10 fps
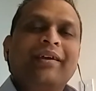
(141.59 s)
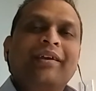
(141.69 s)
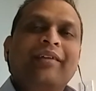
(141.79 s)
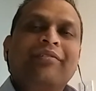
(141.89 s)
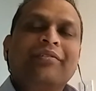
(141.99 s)

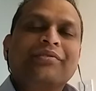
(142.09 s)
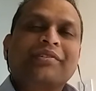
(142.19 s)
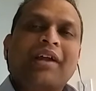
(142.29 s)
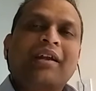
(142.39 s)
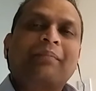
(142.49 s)
If you
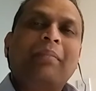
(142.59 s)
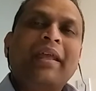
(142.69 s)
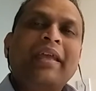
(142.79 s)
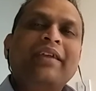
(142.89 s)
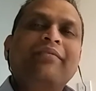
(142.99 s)
start
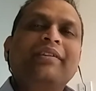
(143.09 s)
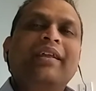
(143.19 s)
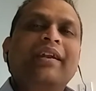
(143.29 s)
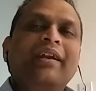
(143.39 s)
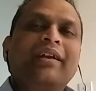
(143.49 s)
playing with the
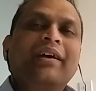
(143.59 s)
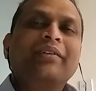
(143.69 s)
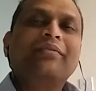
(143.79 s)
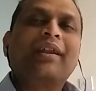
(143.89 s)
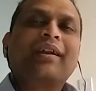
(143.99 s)
data,
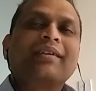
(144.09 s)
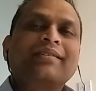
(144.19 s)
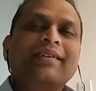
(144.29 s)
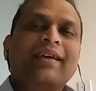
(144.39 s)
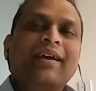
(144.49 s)
you will
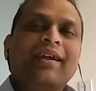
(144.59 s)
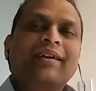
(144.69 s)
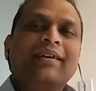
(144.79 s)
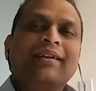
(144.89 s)
understand